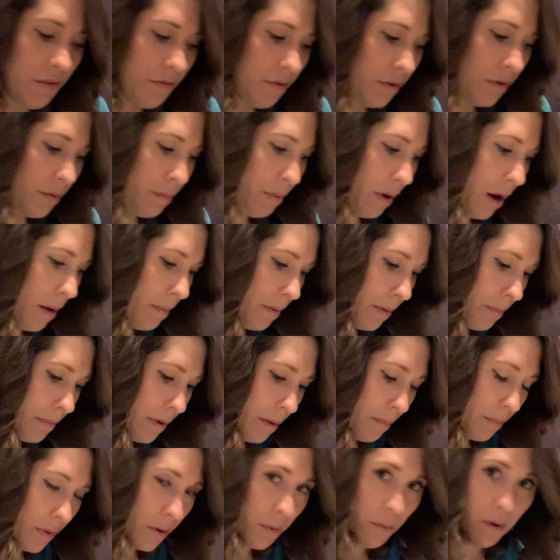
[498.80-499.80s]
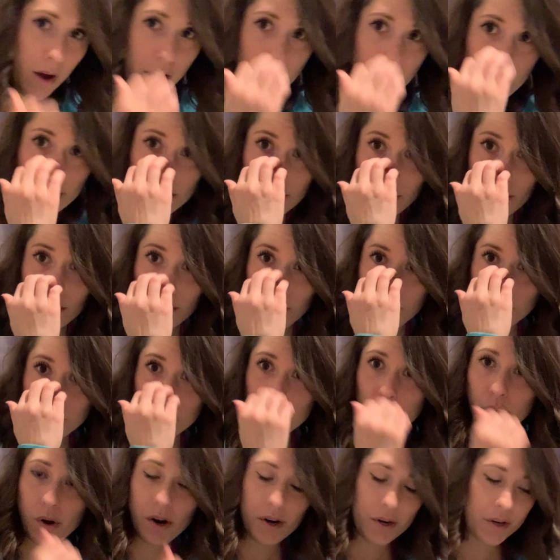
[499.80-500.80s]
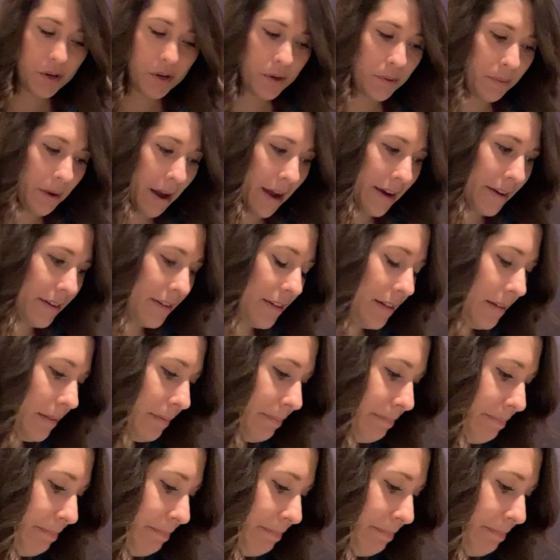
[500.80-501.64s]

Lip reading: for problem number 1, you are correct.